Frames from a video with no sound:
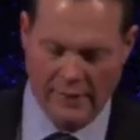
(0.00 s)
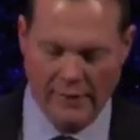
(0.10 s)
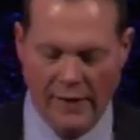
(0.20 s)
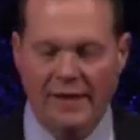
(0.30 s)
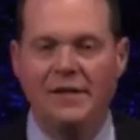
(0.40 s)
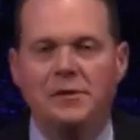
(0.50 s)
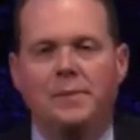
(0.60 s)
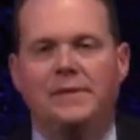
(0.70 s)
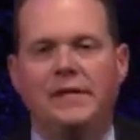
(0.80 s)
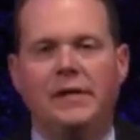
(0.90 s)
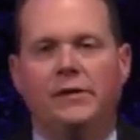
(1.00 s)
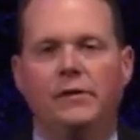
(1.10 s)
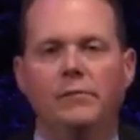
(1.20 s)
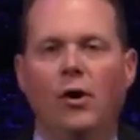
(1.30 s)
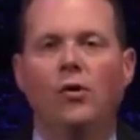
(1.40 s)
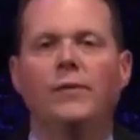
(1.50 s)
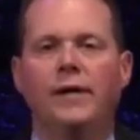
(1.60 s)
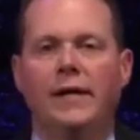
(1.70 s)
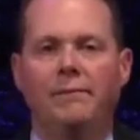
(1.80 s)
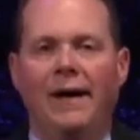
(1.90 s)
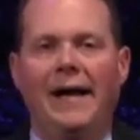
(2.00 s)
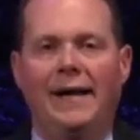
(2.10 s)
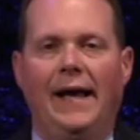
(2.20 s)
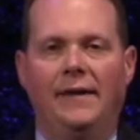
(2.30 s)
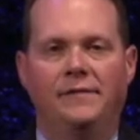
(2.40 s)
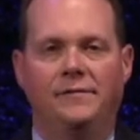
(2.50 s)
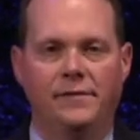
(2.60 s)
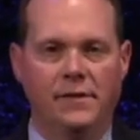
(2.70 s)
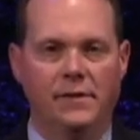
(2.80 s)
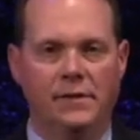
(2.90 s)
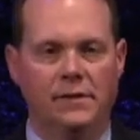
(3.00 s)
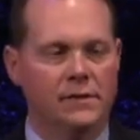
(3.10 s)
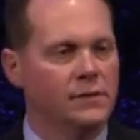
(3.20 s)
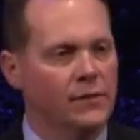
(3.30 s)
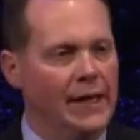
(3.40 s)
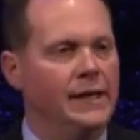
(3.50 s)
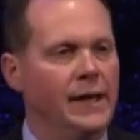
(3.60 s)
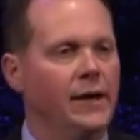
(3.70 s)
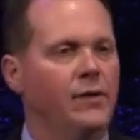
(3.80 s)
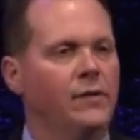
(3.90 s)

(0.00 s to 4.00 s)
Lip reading: at this particular moment in my life, right now,